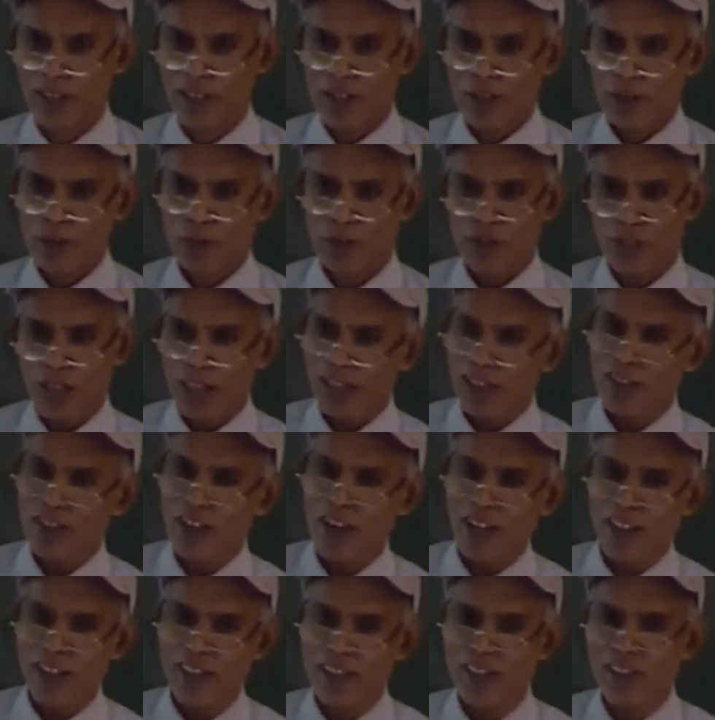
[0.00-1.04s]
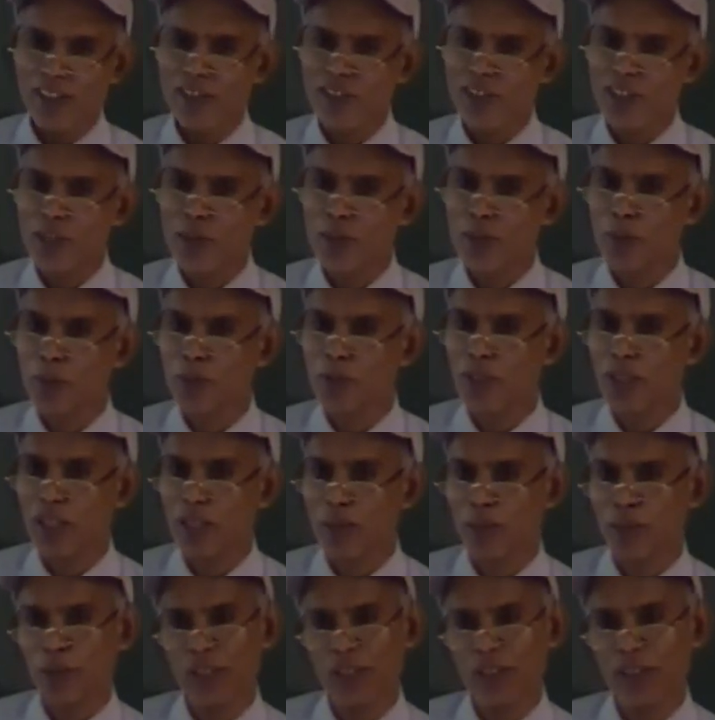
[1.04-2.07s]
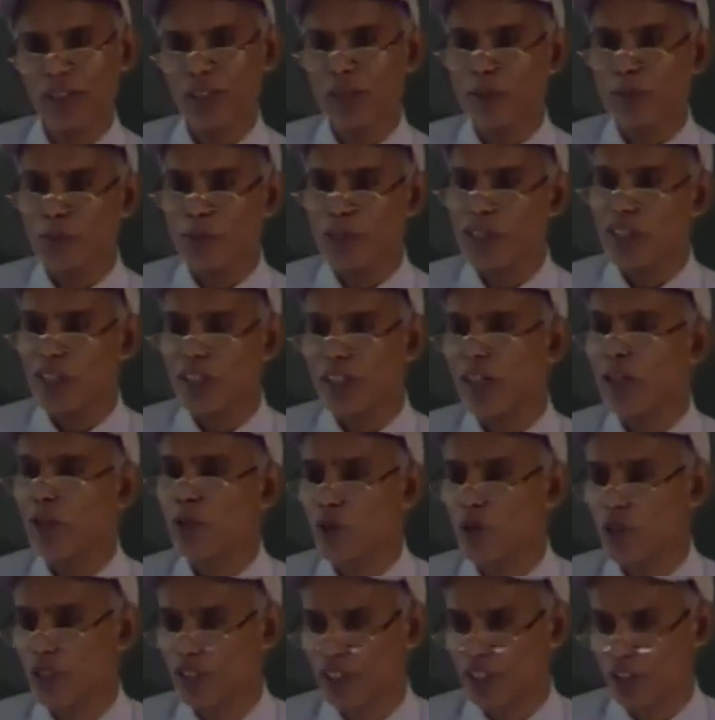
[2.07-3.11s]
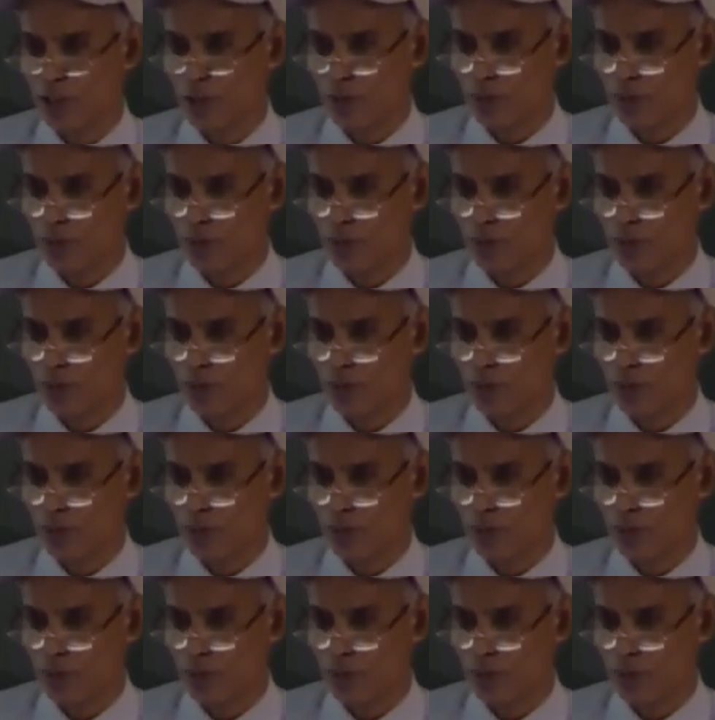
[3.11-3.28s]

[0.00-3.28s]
So that is ideal shape of the element in the physical coordinate